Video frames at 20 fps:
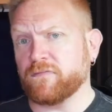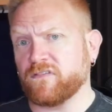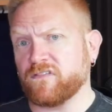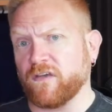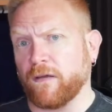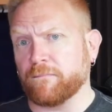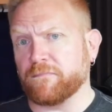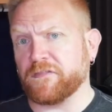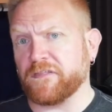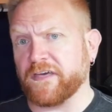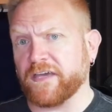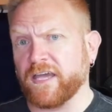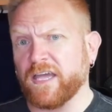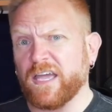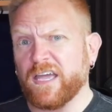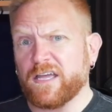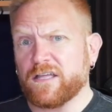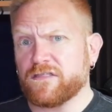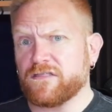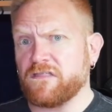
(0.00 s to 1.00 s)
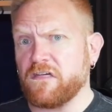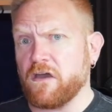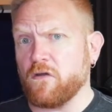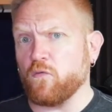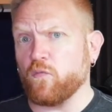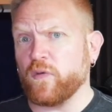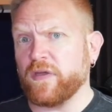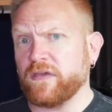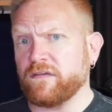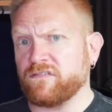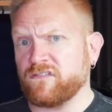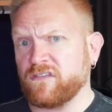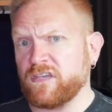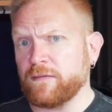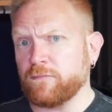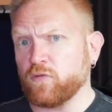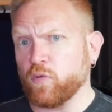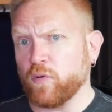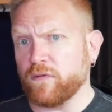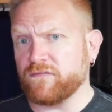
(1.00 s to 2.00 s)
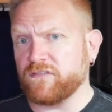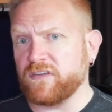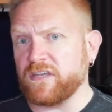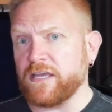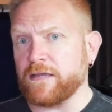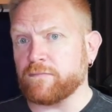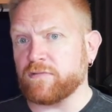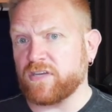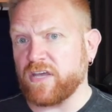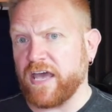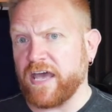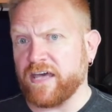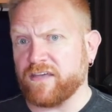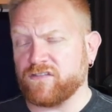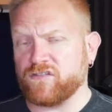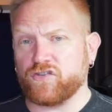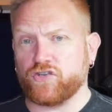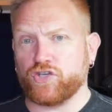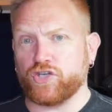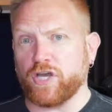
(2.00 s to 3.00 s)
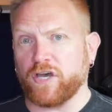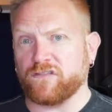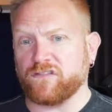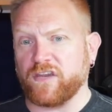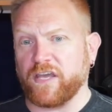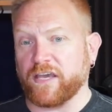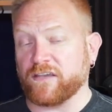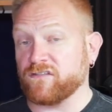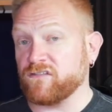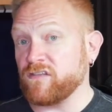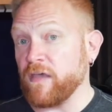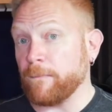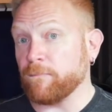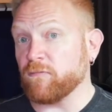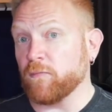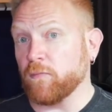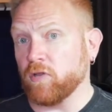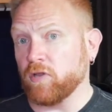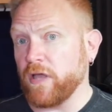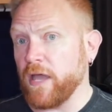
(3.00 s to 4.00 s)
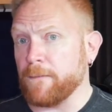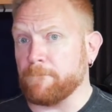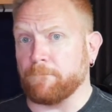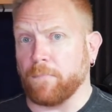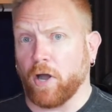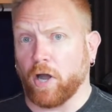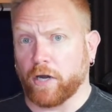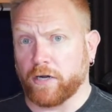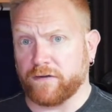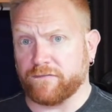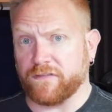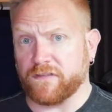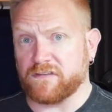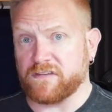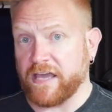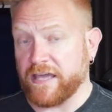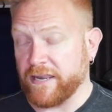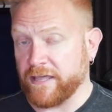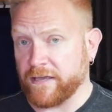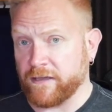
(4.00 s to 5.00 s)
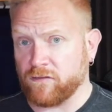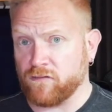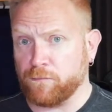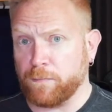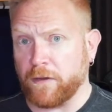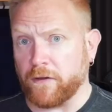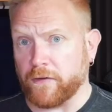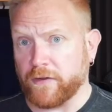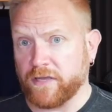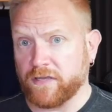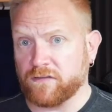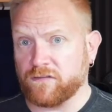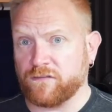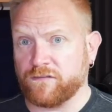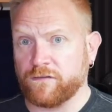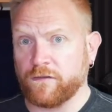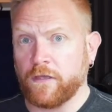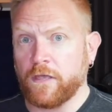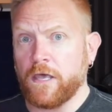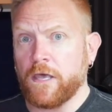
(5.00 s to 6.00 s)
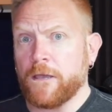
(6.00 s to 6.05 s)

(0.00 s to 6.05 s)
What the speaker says: something that we seem to have deemed as just acceptable and part of the dating experience.